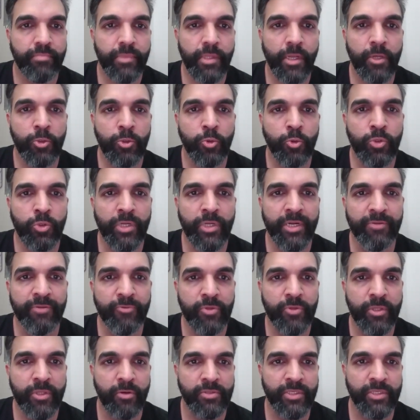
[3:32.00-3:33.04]
to
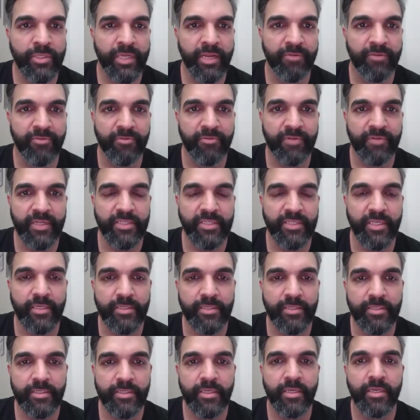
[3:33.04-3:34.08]

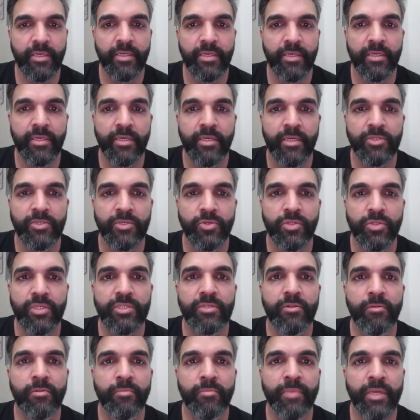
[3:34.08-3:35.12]
34,856. So this
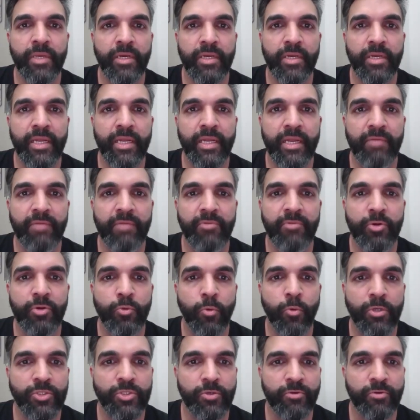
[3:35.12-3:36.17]
will be a key level to
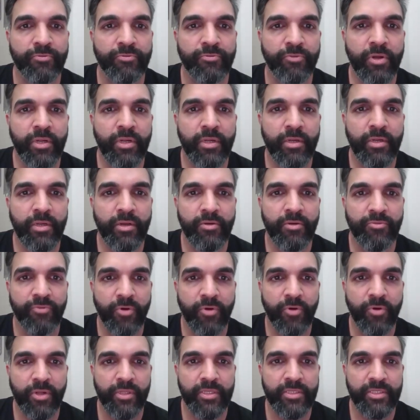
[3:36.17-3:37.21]
watch out
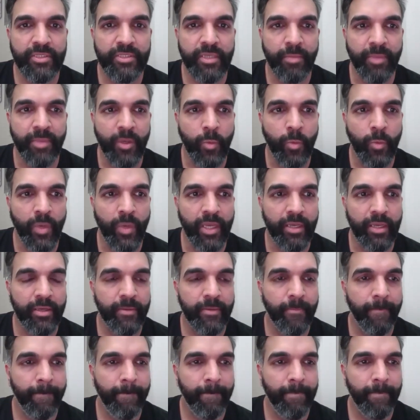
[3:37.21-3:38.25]
for this coming week.
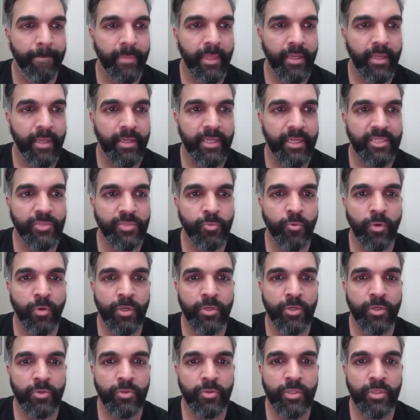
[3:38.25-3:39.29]
Let's move
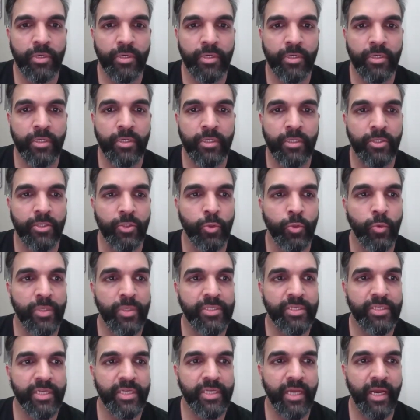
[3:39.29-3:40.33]
on to the
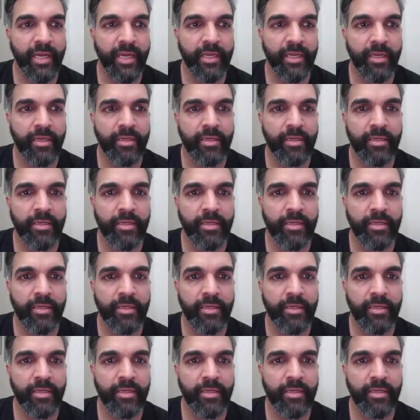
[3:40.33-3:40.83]
USDINR.